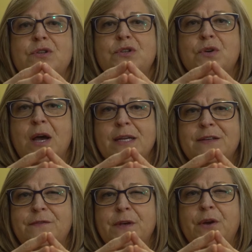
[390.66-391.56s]
try
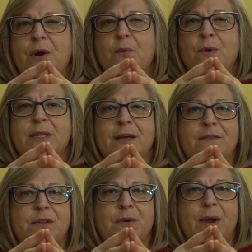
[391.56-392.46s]
to figure out what
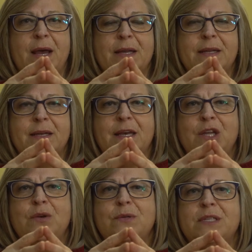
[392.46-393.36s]
level they're at
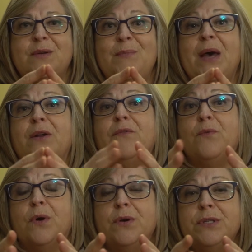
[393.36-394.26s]
and use the amount of
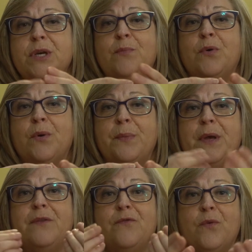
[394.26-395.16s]
words
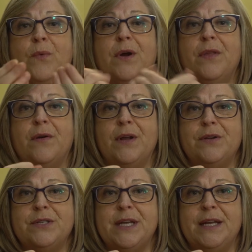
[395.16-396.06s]
appropriate for where their
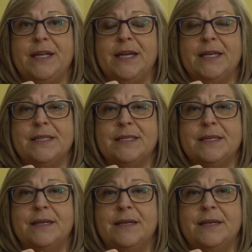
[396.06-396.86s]
understanding is.